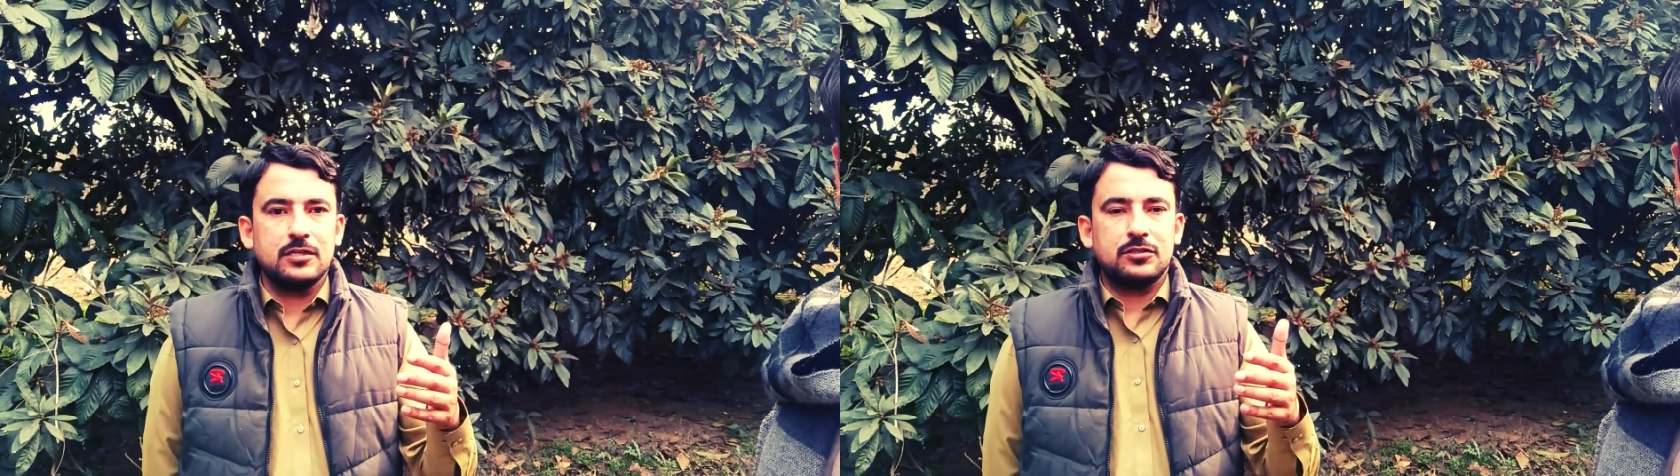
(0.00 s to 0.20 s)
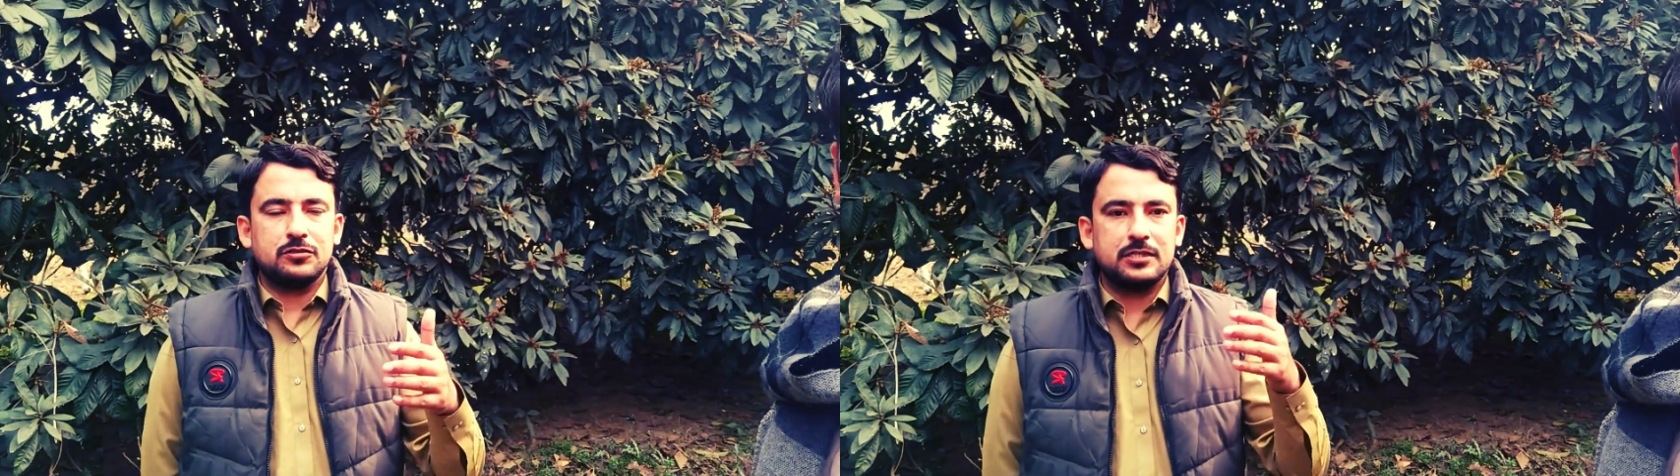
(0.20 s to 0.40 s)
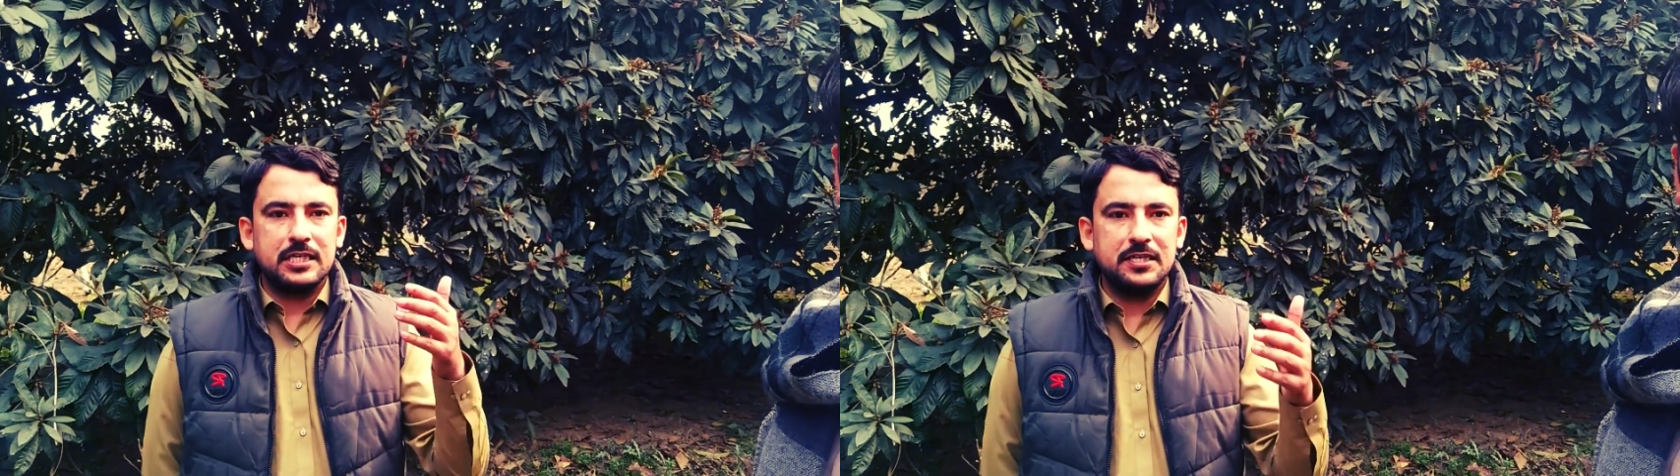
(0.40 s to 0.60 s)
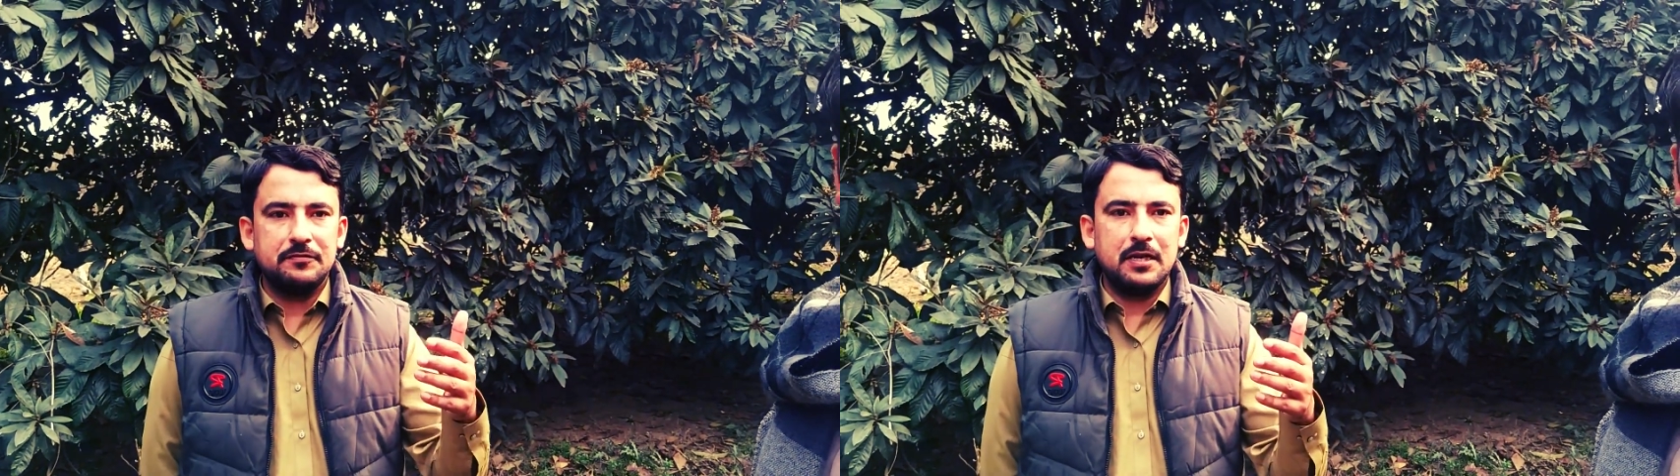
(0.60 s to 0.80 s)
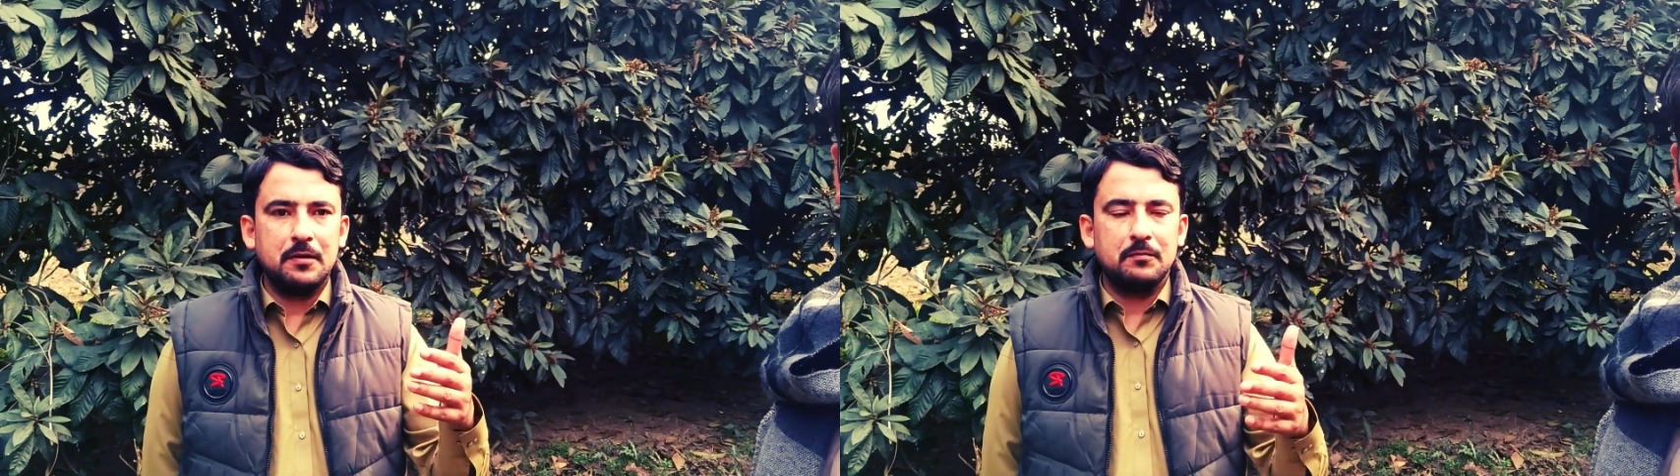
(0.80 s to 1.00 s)
So study
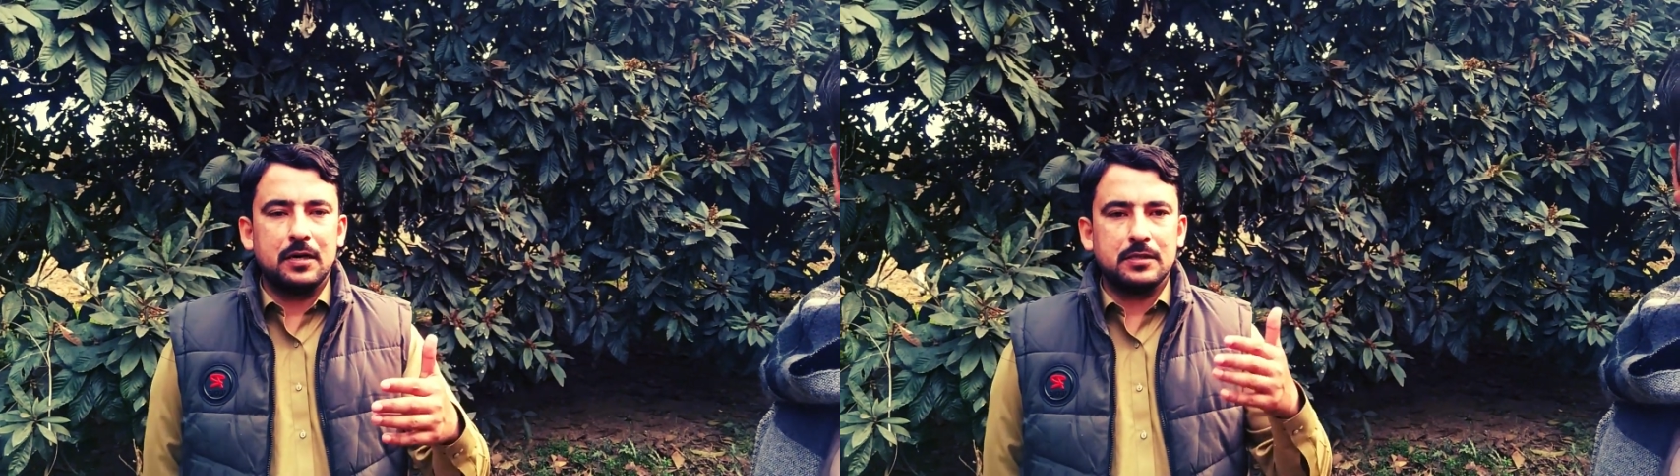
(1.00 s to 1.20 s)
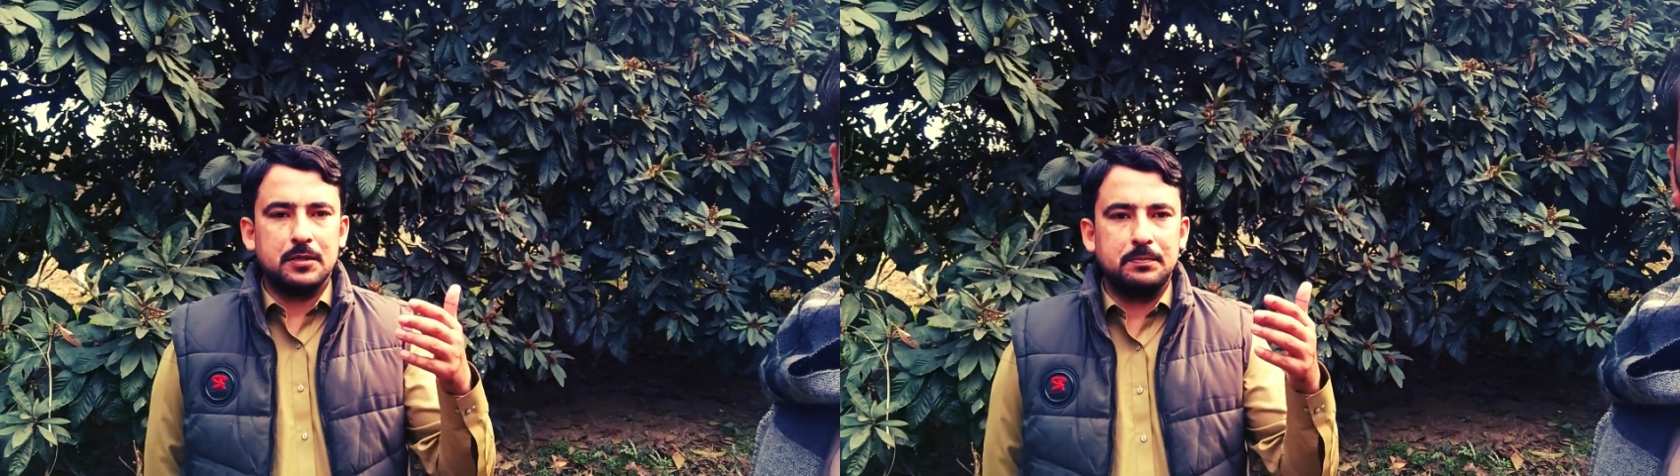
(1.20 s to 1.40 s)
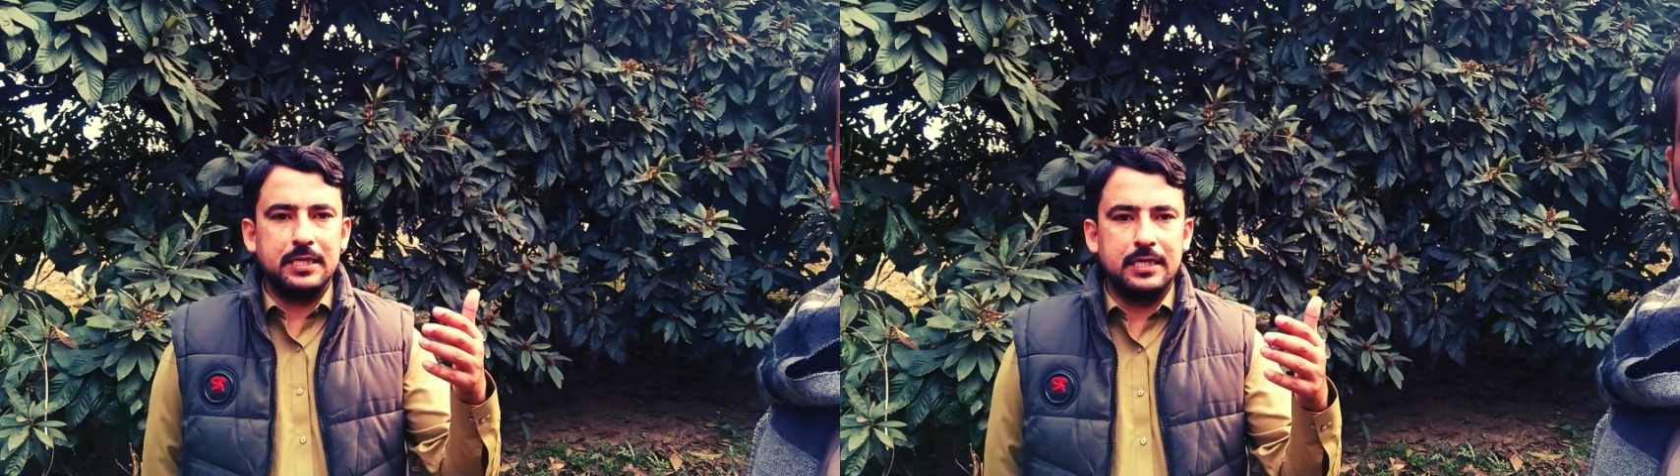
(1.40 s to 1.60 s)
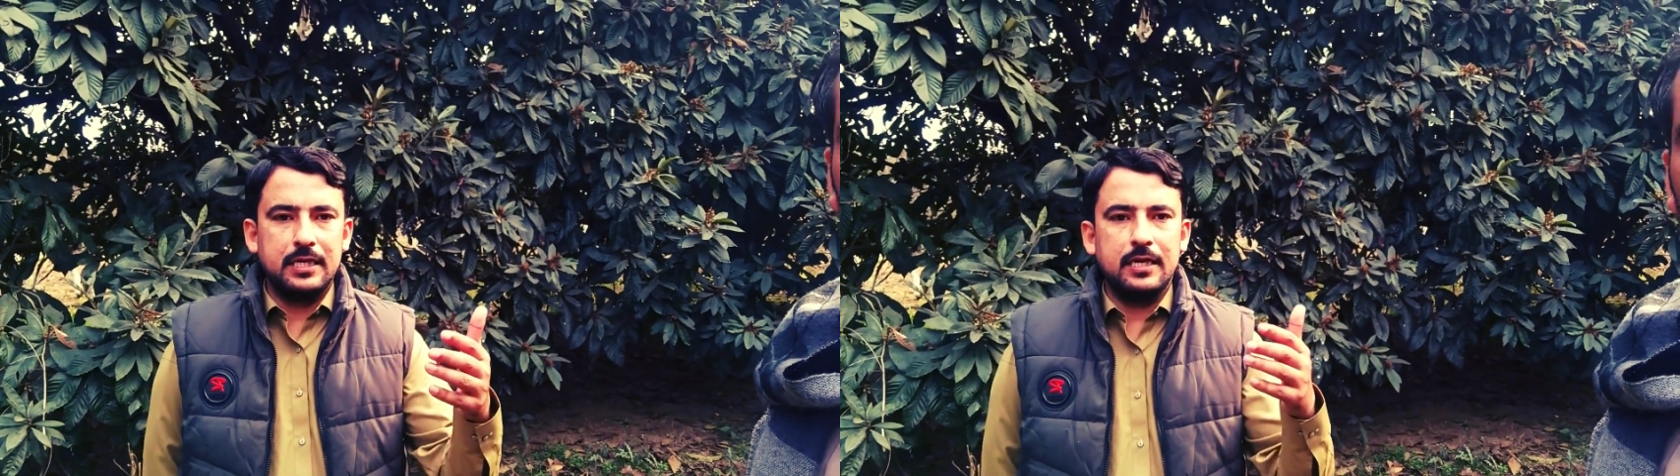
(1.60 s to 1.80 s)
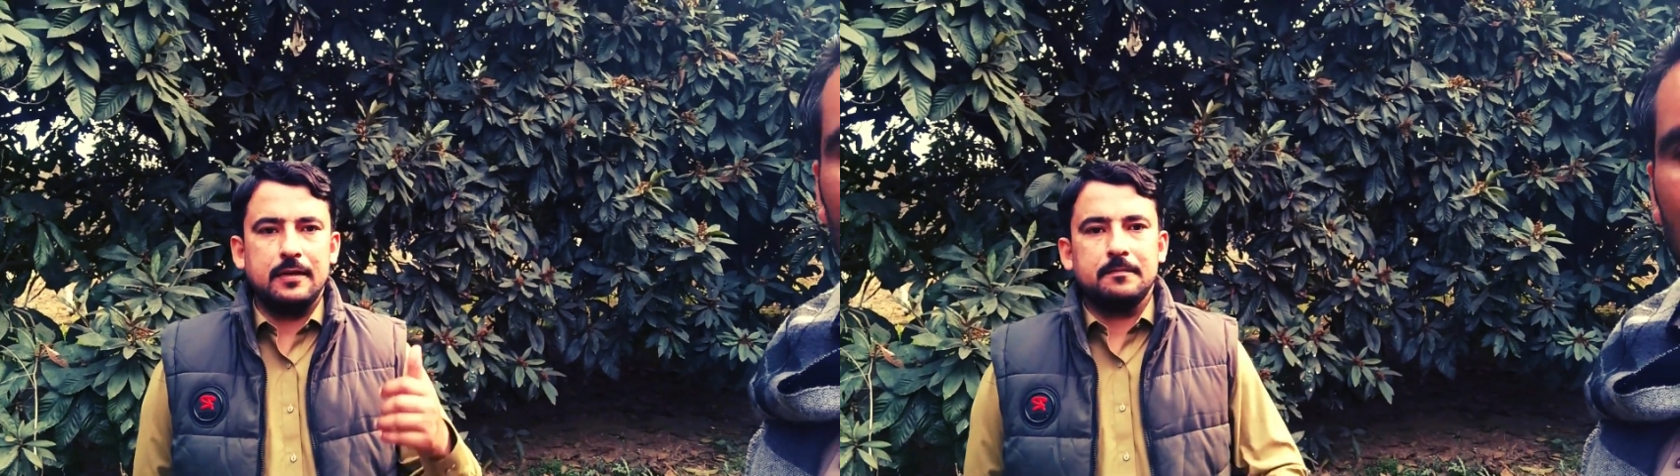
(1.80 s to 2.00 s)
will for the
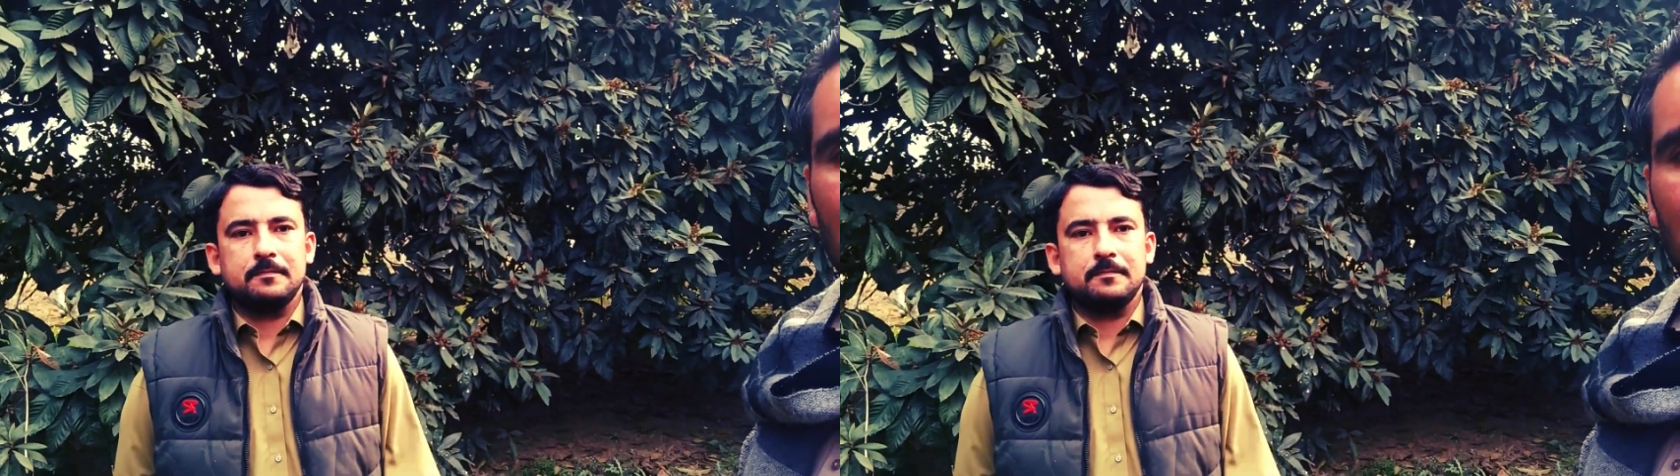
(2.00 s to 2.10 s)
PTE.